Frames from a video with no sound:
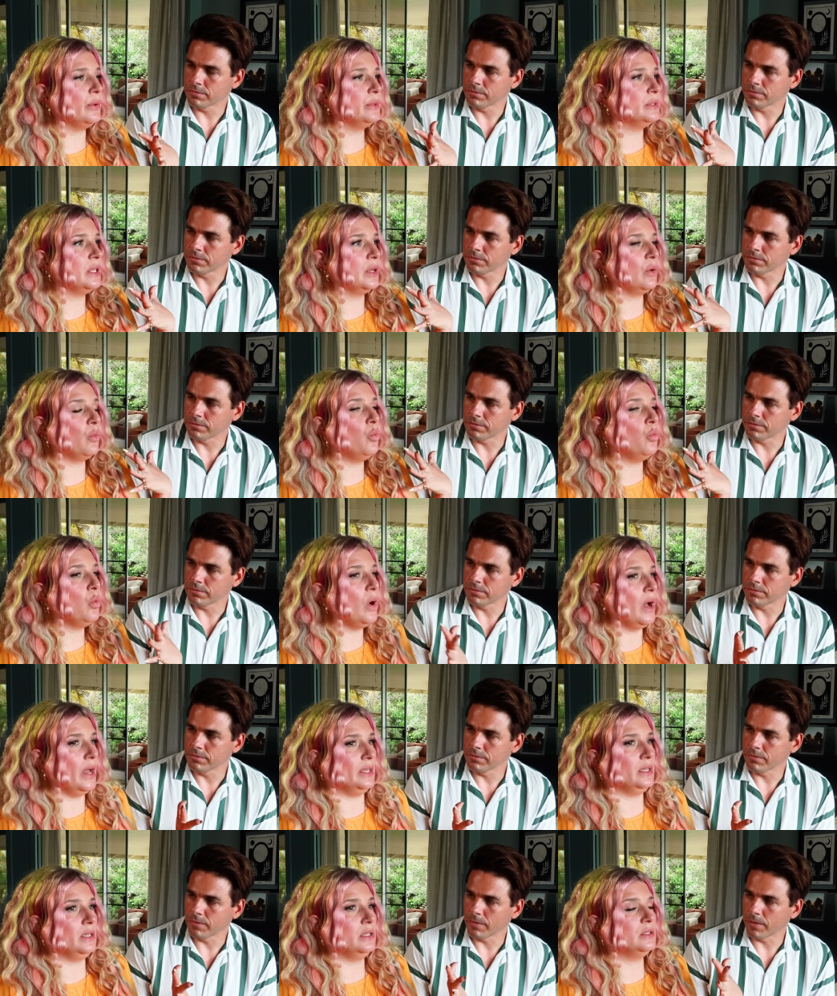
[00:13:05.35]
Speaker 1: I was like,
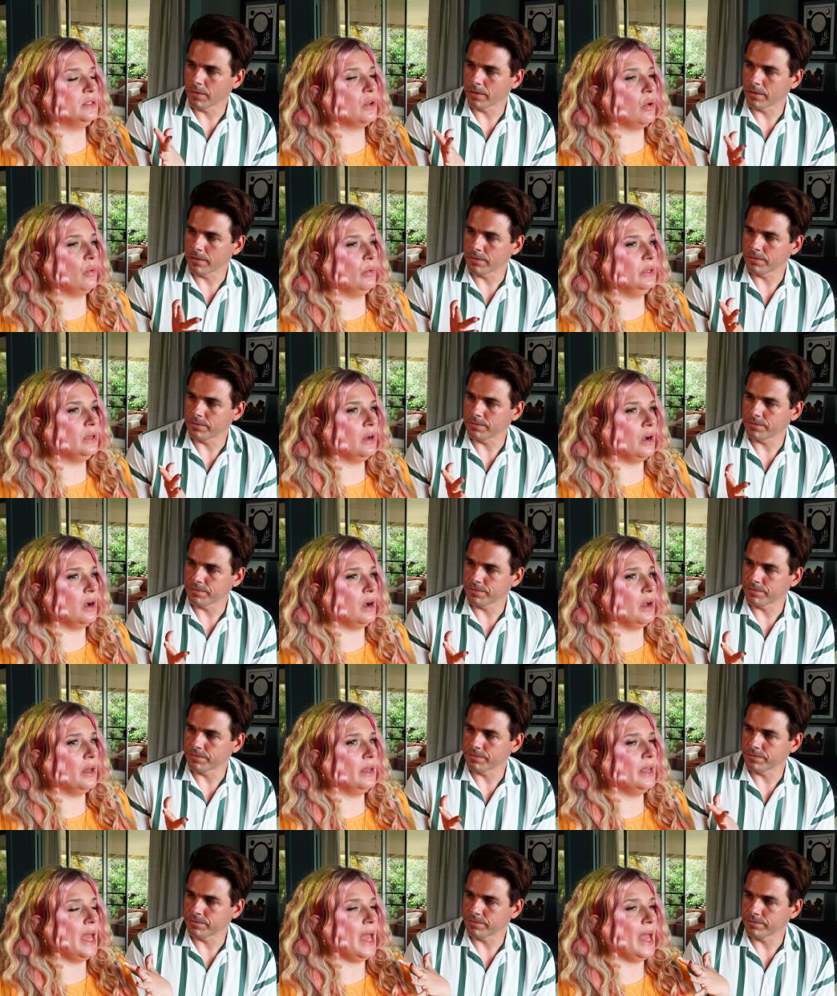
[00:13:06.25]
what is going
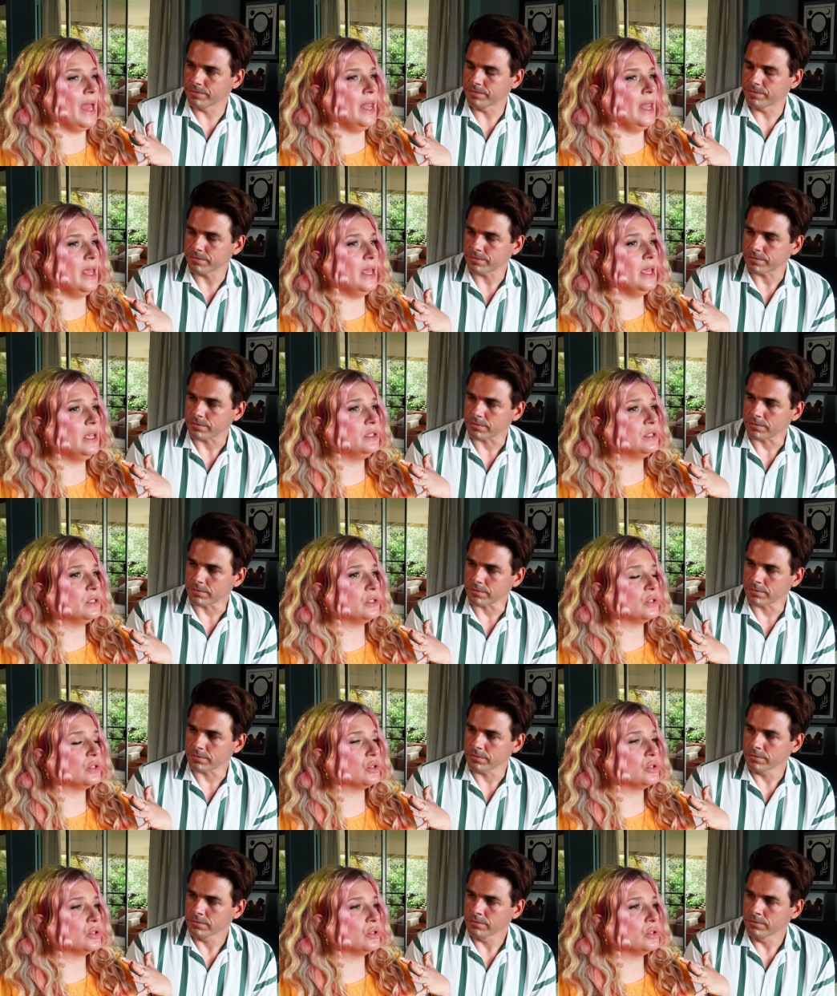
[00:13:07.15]
on? And
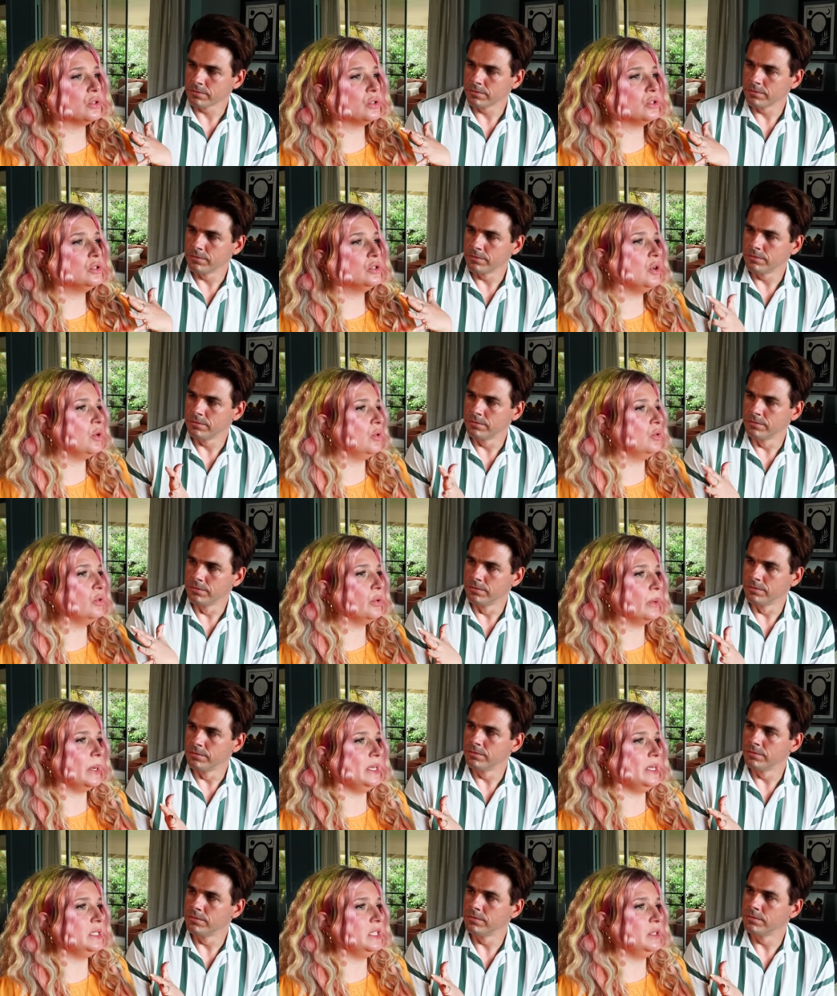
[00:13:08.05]
it's so
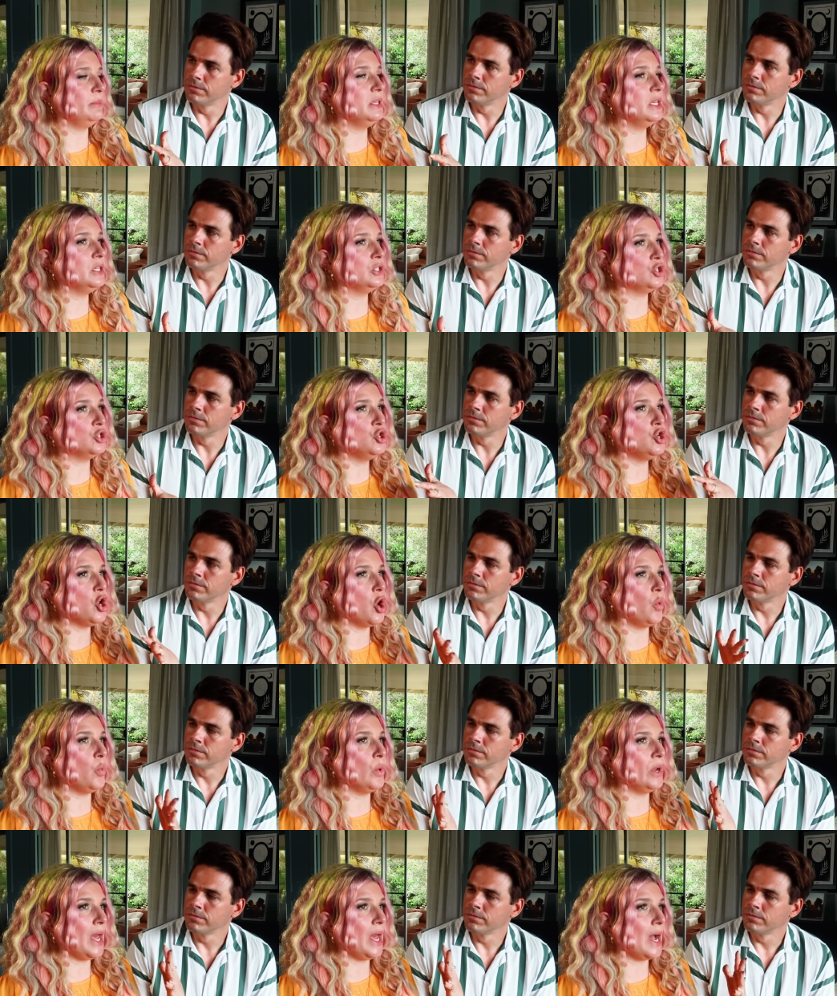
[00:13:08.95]
crazy because no
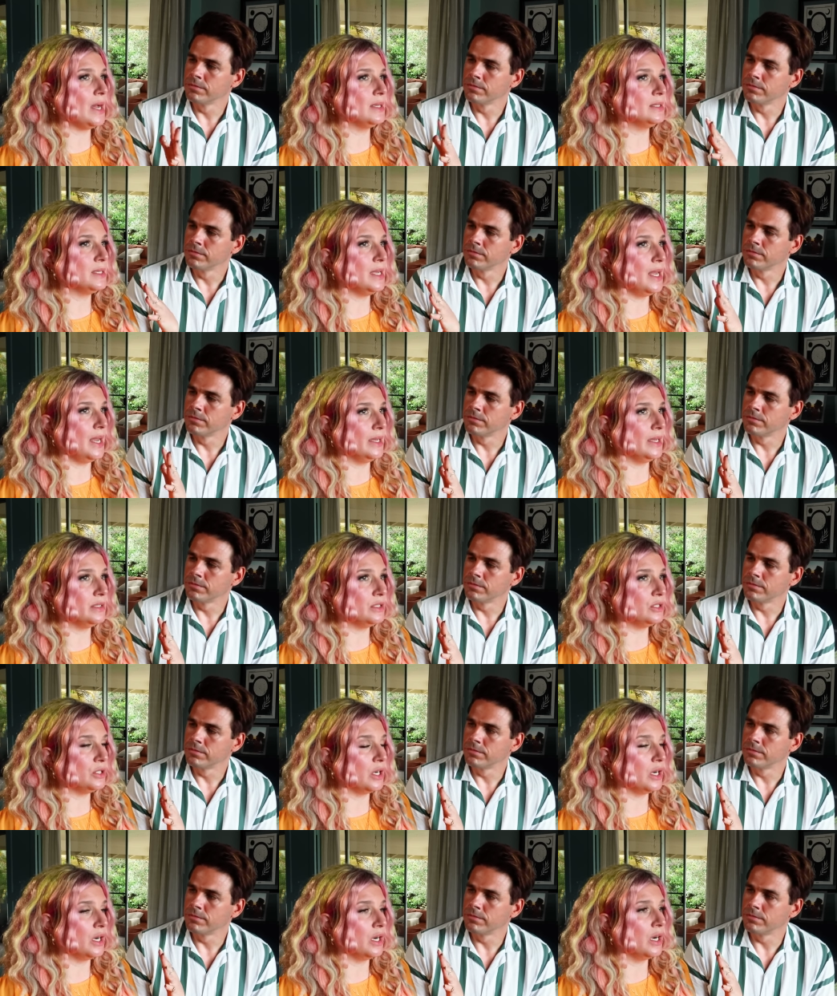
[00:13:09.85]
one has an
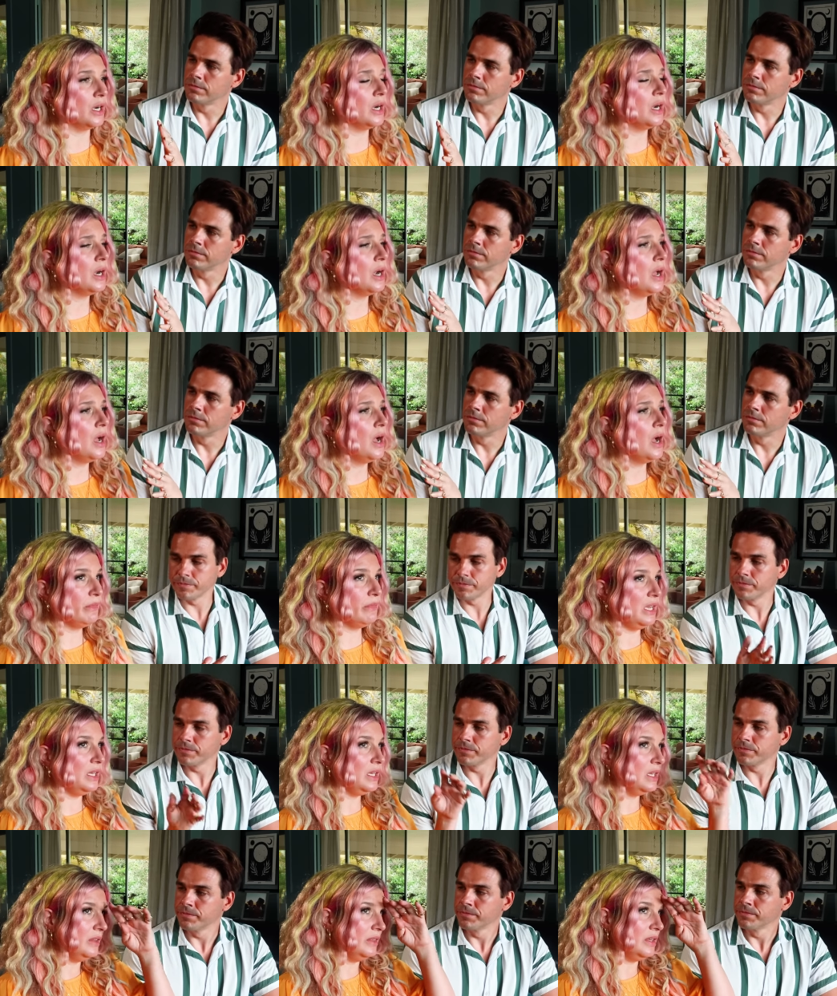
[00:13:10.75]
answer. We're
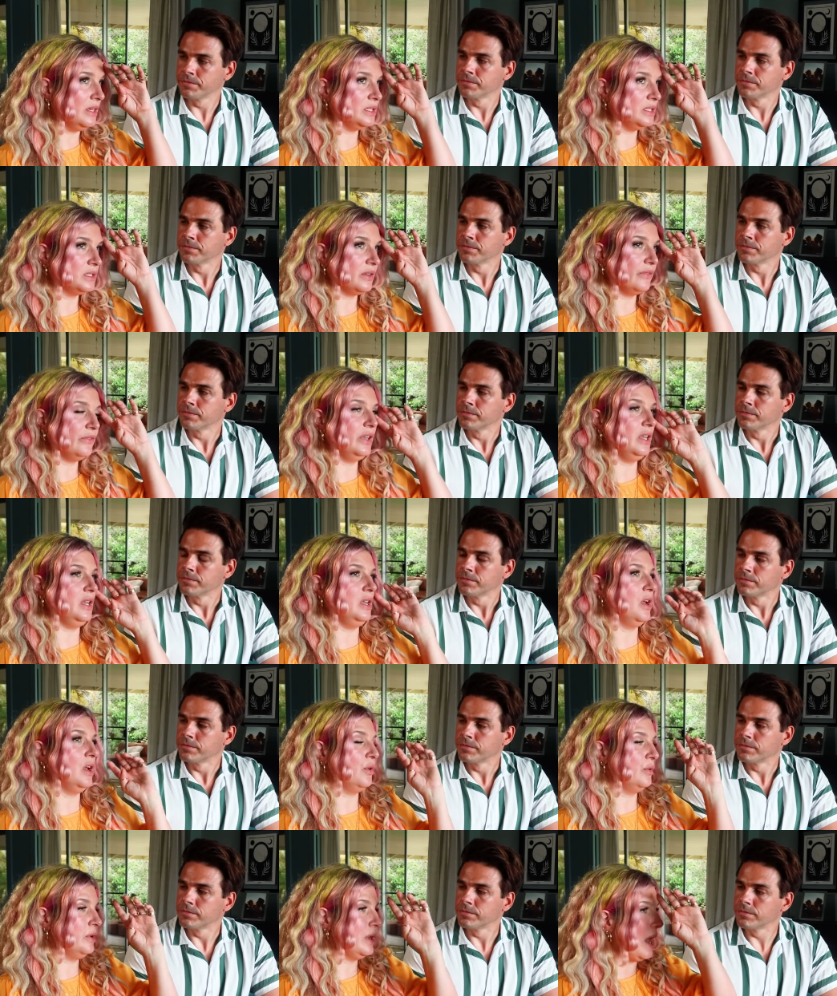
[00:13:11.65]
making this
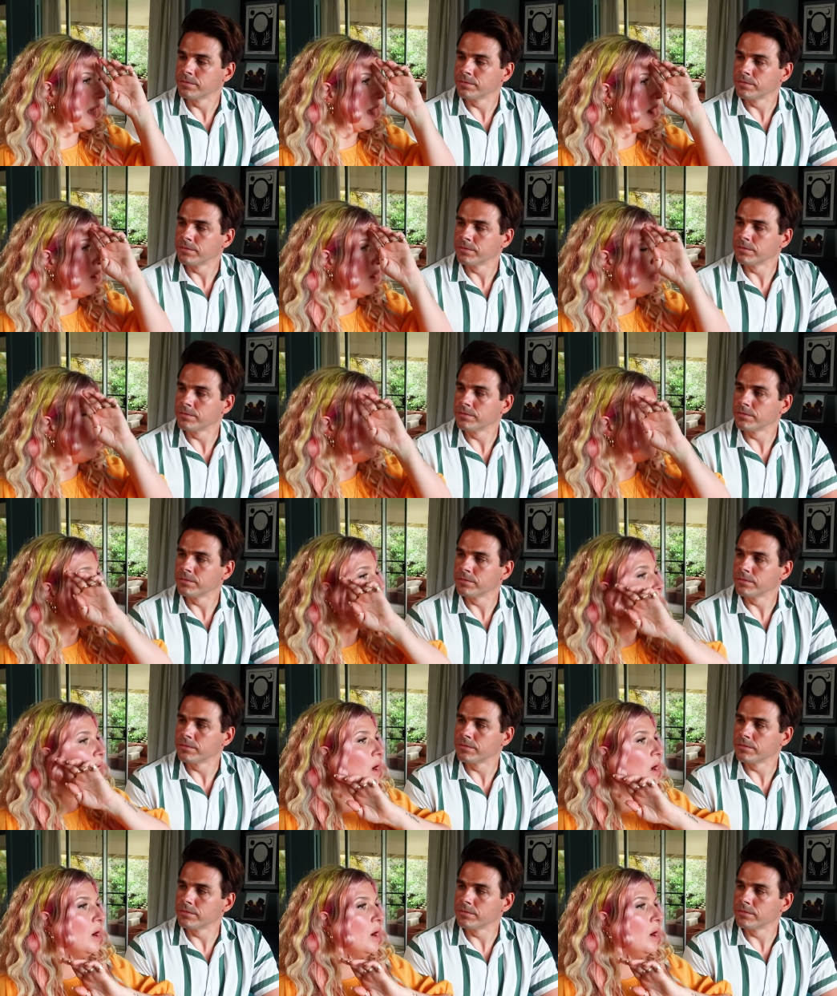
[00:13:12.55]
video now